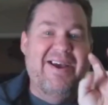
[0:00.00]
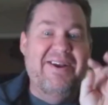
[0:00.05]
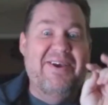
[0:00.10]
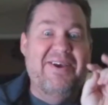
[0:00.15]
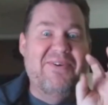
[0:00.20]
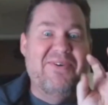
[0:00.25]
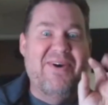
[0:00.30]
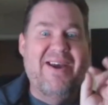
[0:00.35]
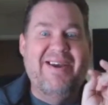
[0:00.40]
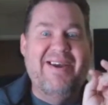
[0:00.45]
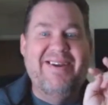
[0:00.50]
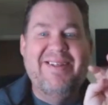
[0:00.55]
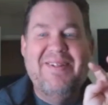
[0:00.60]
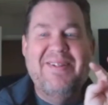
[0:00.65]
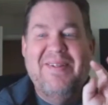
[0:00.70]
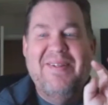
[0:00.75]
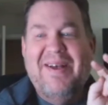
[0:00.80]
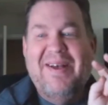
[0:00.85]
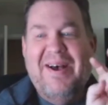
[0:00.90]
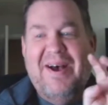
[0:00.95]
know, right?
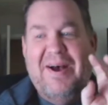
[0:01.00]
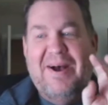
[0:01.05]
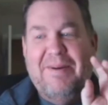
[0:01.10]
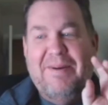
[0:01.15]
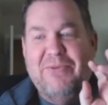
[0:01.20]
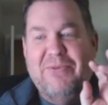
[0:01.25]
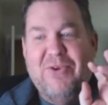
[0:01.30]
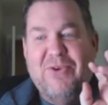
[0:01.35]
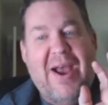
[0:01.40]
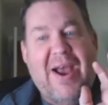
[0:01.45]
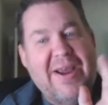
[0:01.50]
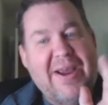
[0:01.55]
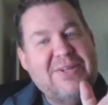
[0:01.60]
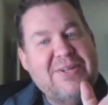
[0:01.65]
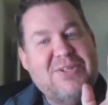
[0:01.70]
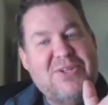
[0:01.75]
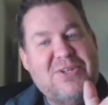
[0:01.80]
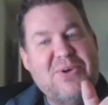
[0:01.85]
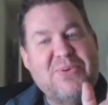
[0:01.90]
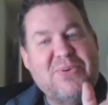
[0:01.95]
So I can
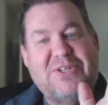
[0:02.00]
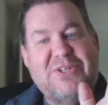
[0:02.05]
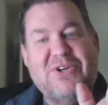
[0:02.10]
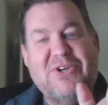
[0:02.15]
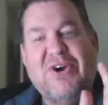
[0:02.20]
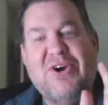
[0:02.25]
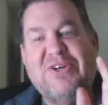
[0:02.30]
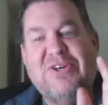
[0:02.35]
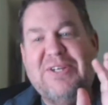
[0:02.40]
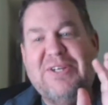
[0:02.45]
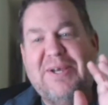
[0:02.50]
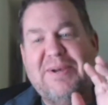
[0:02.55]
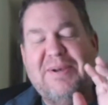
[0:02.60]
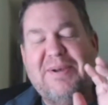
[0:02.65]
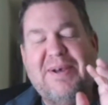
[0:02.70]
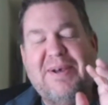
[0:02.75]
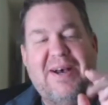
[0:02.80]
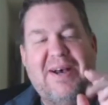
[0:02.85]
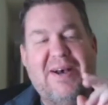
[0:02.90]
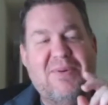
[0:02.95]
still recharge it
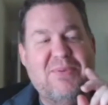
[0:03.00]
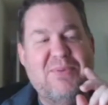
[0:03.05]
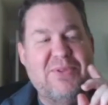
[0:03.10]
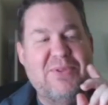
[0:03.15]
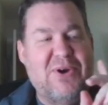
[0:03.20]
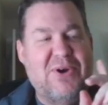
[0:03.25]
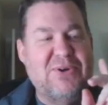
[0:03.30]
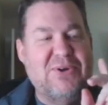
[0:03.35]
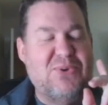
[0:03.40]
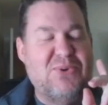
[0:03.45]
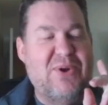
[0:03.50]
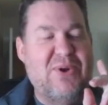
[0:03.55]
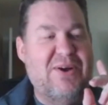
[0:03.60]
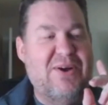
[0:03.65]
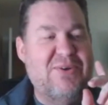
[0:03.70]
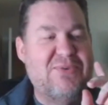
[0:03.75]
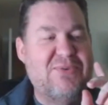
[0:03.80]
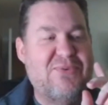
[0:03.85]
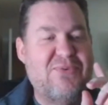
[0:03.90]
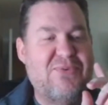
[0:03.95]
with
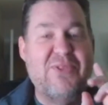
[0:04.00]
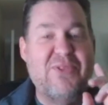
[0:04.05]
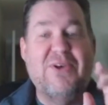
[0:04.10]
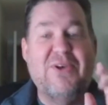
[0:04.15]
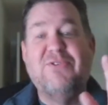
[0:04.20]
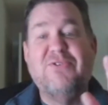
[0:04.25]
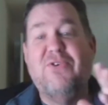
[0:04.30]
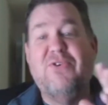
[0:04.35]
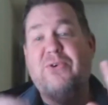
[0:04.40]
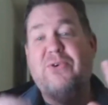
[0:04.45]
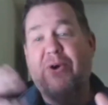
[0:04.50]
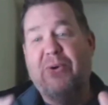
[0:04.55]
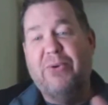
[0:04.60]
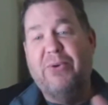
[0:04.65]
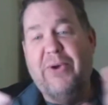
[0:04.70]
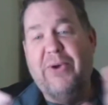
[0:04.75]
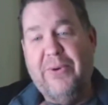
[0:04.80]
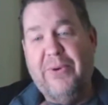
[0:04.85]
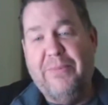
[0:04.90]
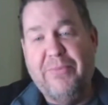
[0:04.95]
R12. For those of you who don't
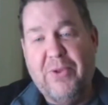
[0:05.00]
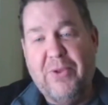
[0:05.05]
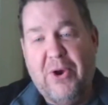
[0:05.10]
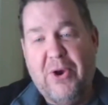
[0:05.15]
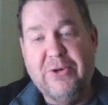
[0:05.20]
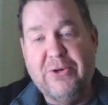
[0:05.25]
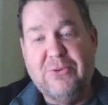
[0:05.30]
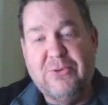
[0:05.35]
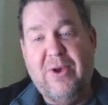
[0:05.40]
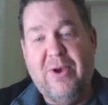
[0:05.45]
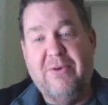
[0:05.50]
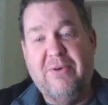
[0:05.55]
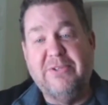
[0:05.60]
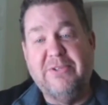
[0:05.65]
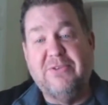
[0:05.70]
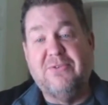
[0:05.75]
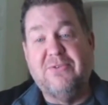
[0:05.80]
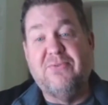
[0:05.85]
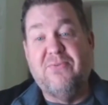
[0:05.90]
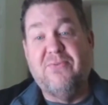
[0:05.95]
know, R12
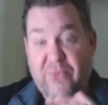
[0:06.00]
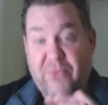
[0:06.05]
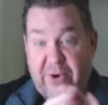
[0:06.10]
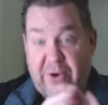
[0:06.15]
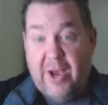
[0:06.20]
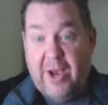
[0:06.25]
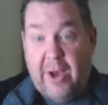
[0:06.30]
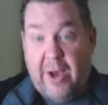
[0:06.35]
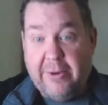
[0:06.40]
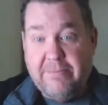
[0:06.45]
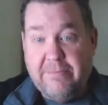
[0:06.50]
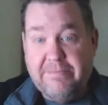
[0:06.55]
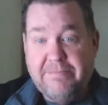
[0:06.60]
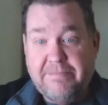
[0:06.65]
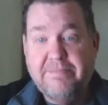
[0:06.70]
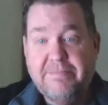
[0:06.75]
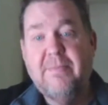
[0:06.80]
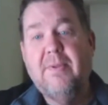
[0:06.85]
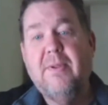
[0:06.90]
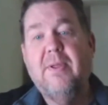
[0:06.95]
is Freon.
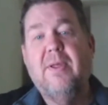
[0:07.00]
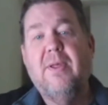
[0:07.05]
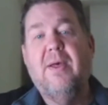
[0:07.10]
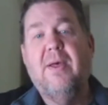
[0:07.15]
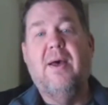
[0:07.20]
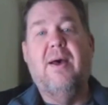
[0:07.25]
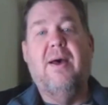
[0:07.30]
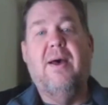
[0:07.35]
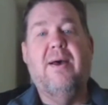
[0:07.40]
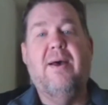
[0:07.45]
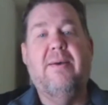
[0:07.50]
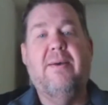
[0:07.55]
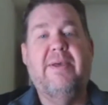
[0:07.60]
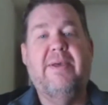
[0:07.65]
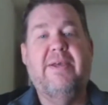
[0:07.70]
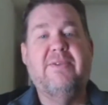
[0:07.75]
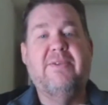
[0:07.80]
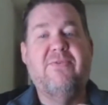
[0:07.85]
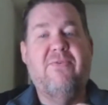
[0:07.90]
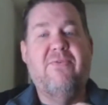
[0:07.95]

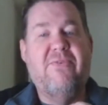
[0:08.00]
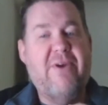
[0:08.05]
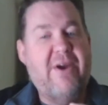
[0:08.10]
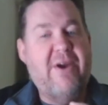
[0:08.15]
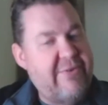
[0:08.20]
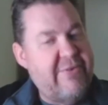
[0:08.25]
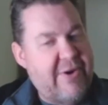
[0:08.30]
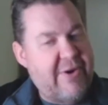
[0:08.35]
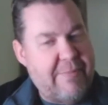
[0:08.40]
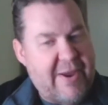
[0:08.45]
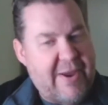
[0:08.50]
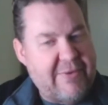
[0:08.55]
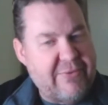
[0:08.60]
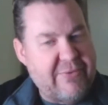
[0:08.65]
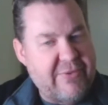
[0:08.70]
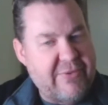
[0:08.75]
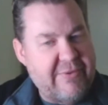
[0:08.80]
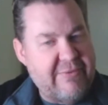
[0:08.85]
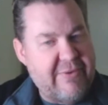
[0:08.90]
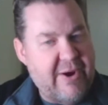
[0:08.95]
It's very, very bad
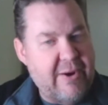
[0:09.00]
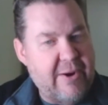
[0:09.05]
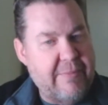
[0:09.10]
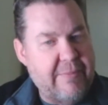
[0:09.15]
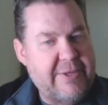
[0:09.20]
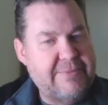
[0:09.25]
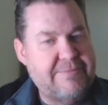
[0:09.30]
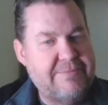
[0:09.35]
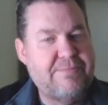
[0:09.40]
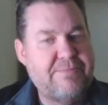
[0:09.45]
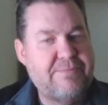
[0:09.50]
for the environment.